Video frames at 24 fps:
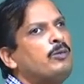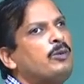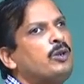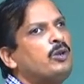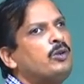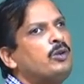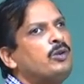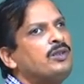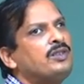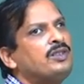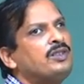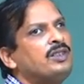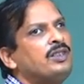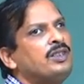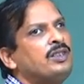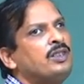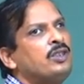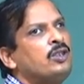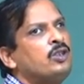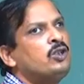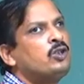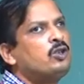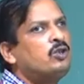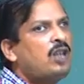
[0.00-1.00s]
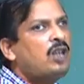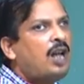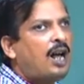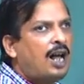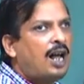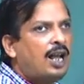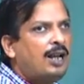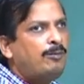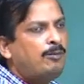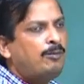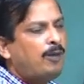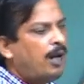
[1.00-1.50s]
frequency. So, the
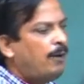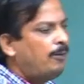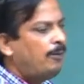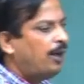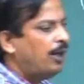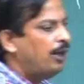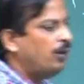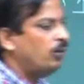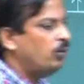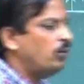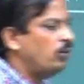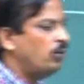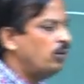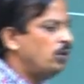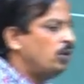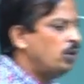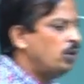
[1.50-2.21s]
alpha value